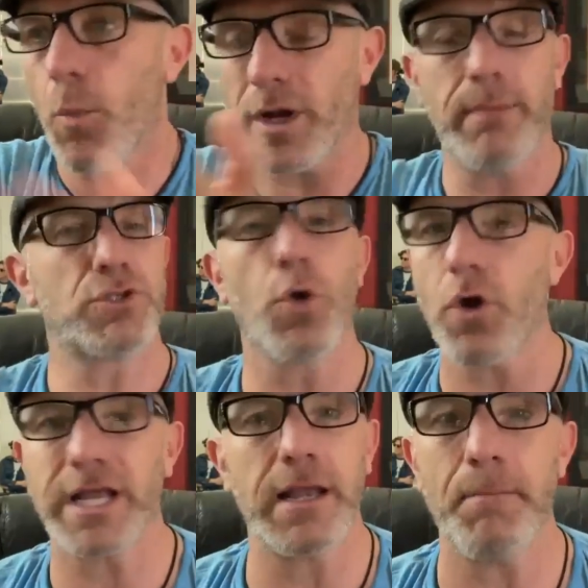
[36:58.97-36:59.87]
what I'm
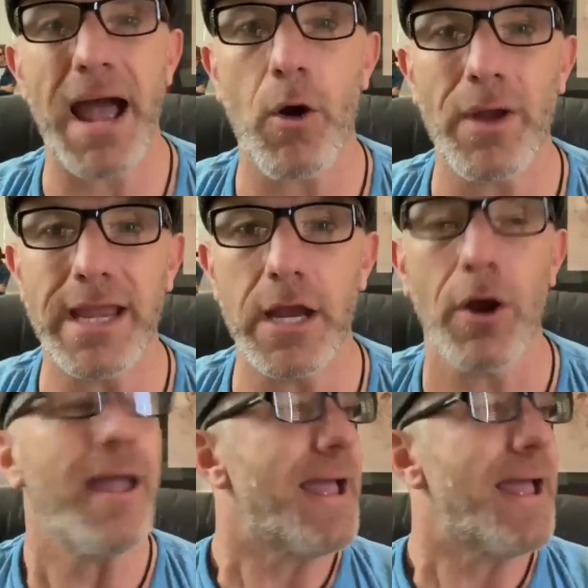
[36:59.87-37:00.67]
talking about here.